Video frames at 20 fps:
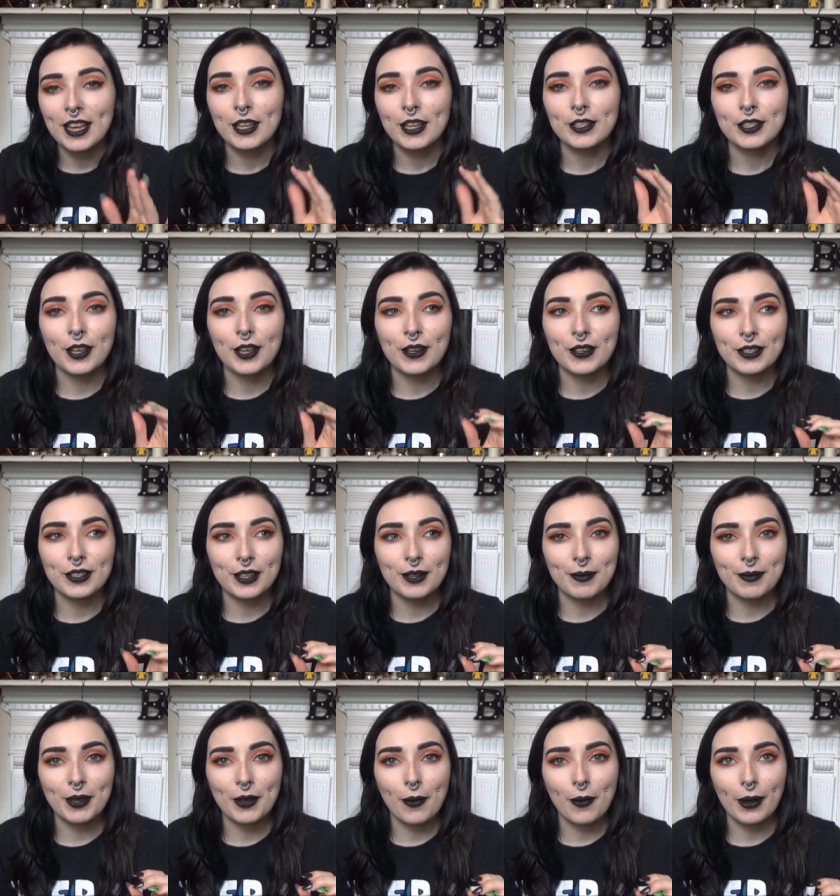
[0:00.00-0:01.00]
so it's going to
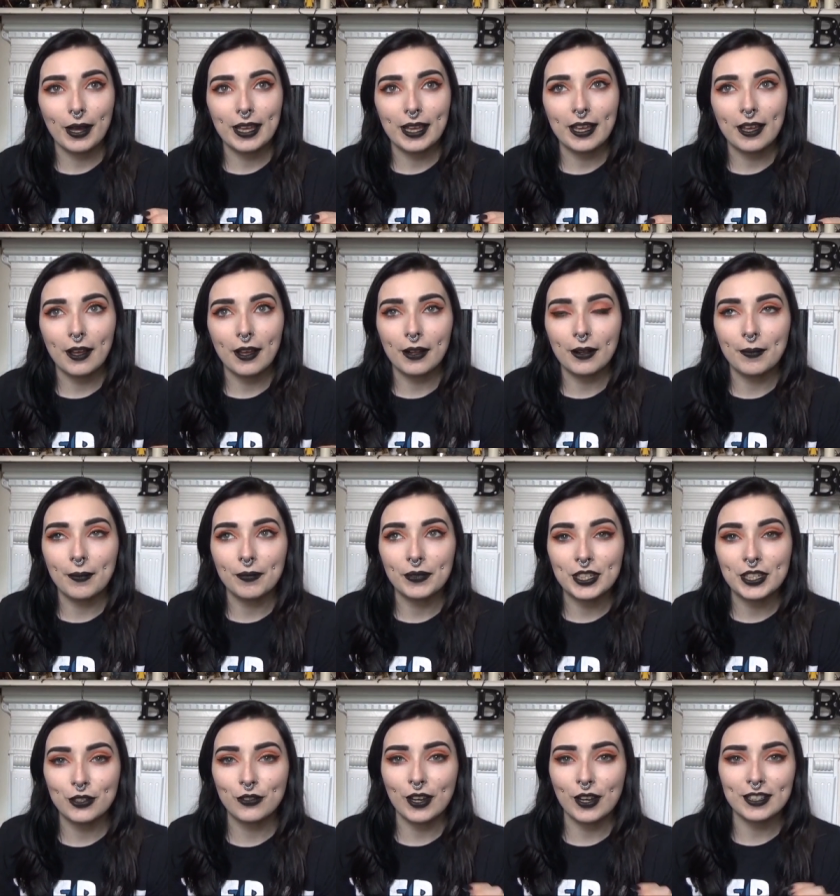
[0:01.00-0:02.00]
be quite um,
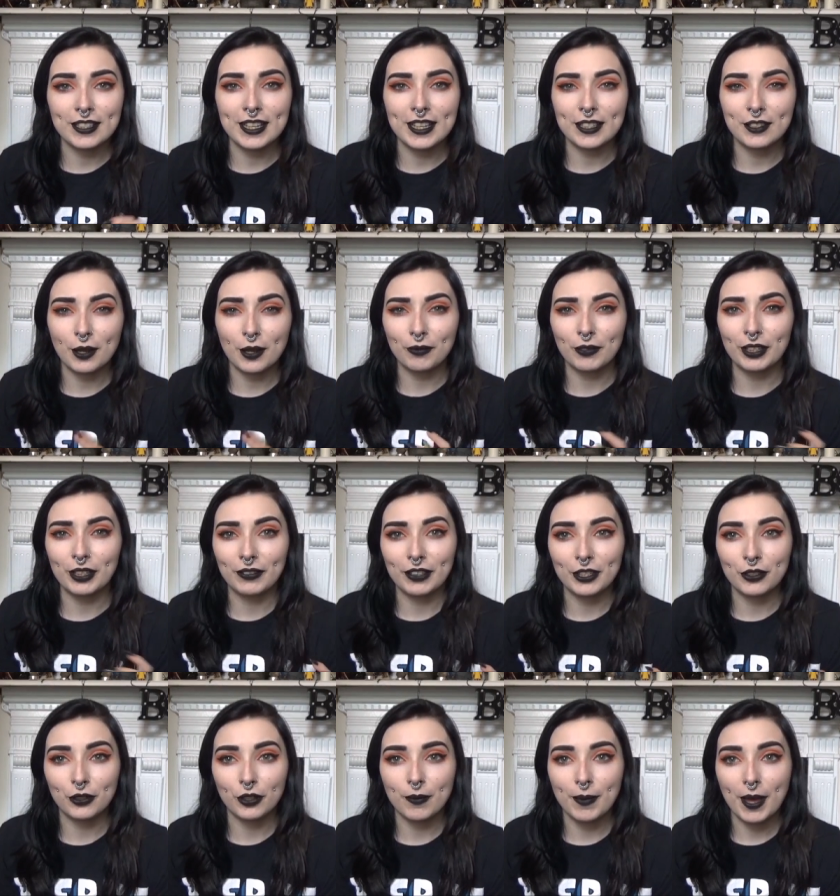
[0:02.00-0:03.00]
distracting, so I'm really really
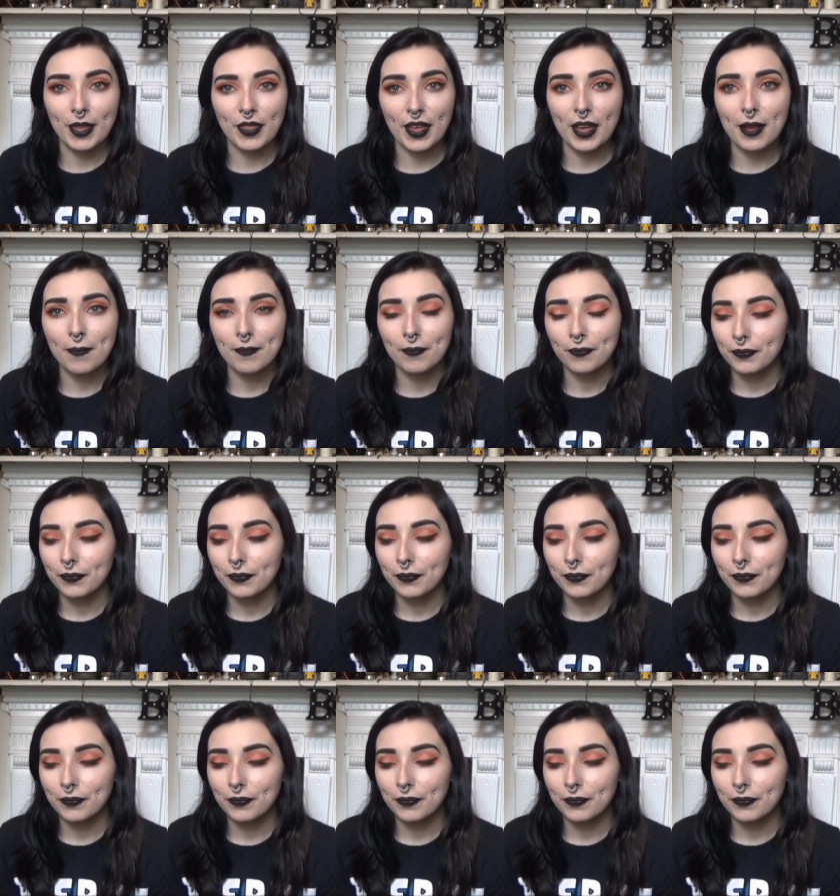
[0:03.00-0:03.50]
sorry about that.